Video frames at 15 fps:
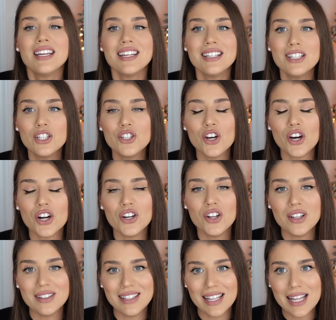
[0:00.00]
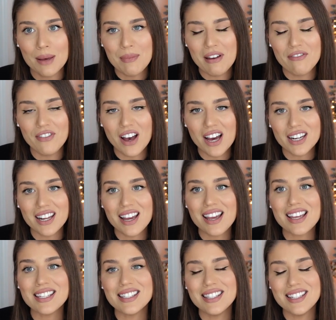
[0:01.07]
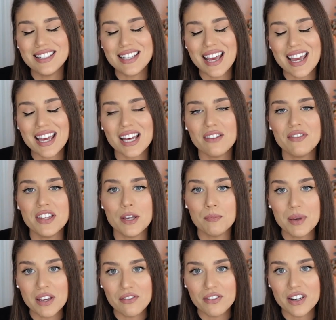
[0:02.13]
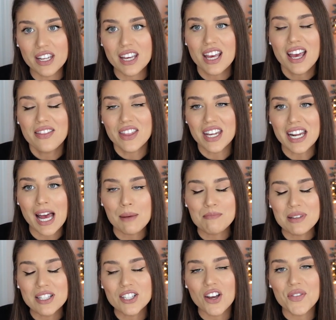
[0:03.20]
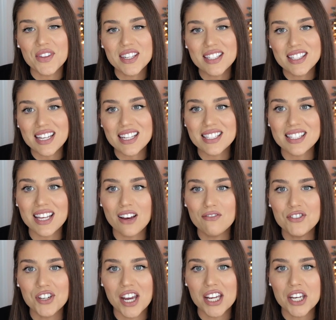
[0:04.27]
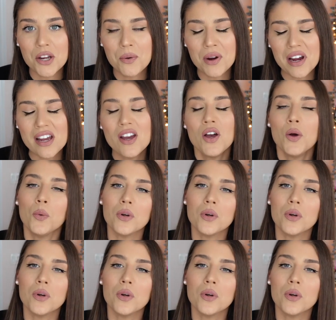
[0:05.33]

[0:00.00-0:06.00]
Il Giorno della Befana is the day of the Epiphany that happens on the sixth of January,